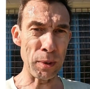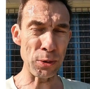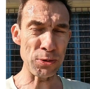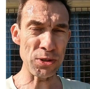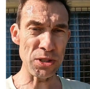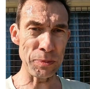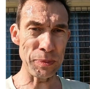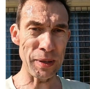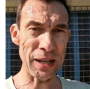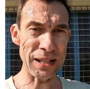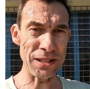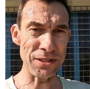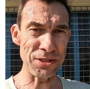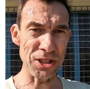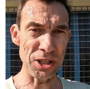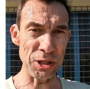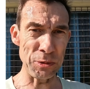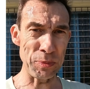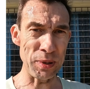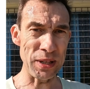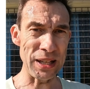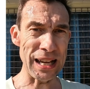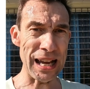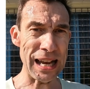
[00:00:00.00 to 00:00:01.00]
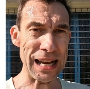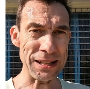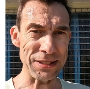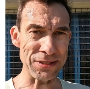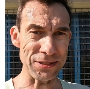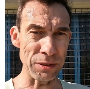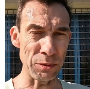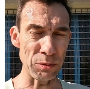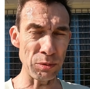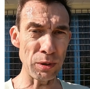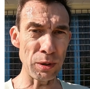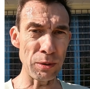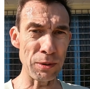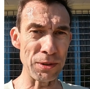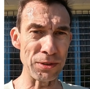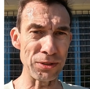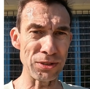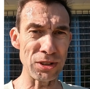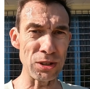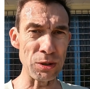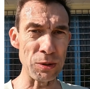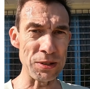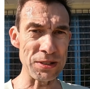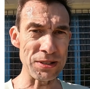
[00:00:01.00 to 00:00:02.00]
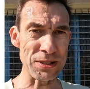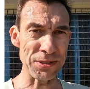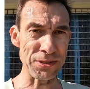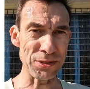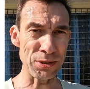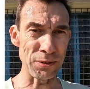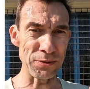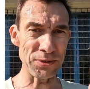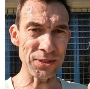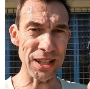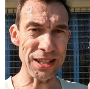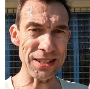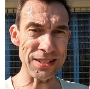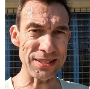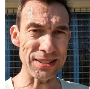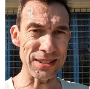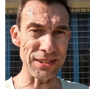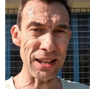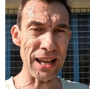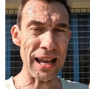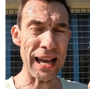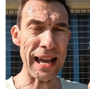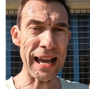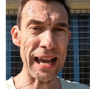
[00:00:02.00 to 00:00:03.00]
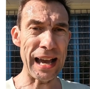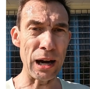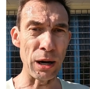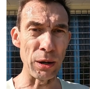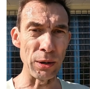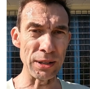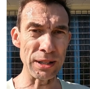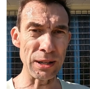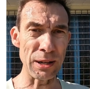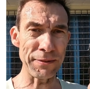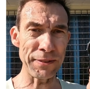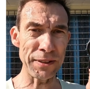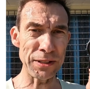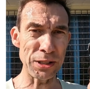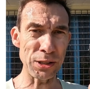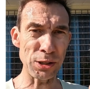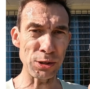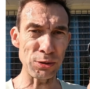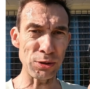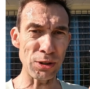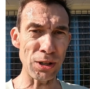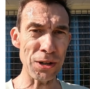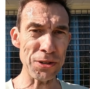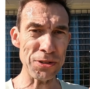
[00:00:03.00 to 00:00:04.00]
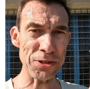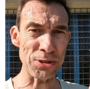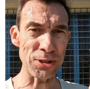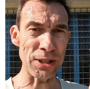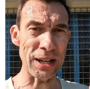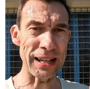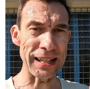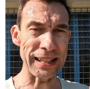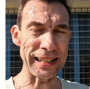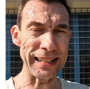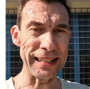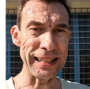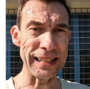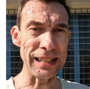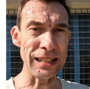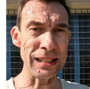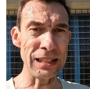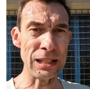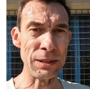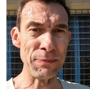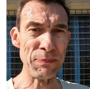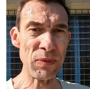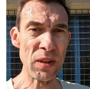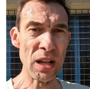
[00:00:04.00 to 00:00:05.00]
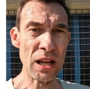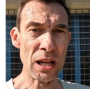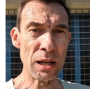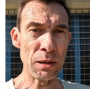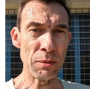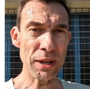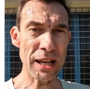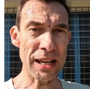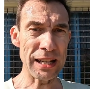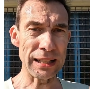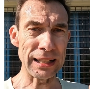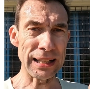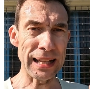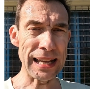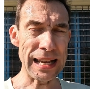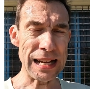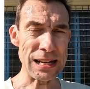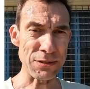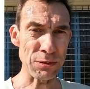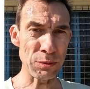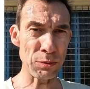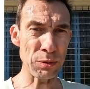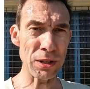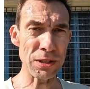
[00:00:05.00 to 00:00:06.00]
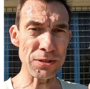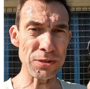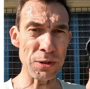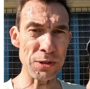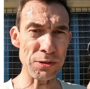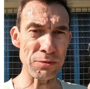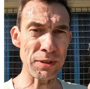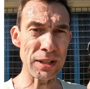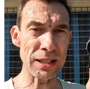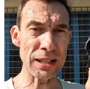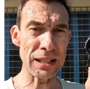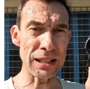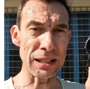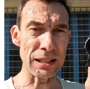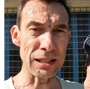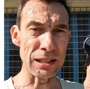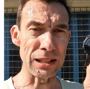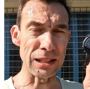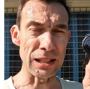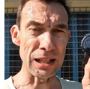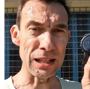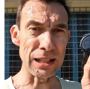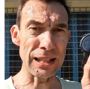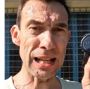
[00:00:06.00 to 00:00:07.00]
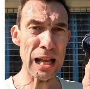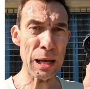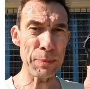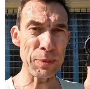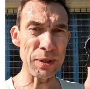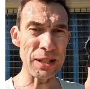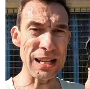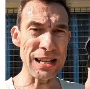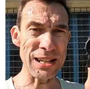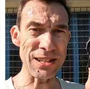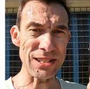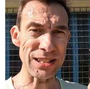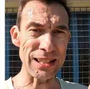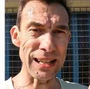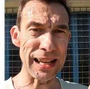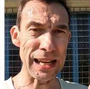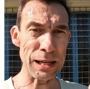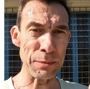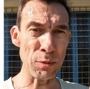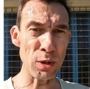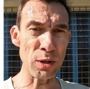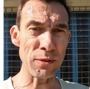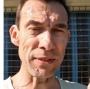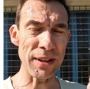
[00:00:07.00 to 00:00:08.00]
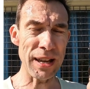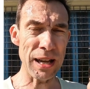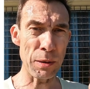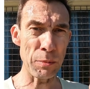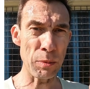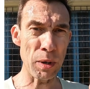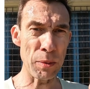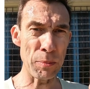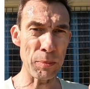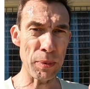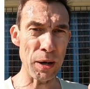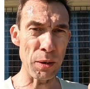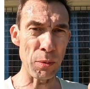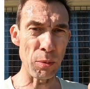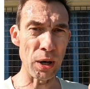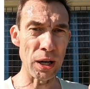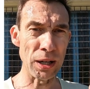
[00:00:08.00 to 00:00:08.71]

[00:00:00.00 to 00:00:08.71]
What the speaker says: multi-band GPS. So what I'm going to do is just sort of test that out. And I found a grass track here, 8 lanes. So what we're going to do is run a lap in each lane, moving out one by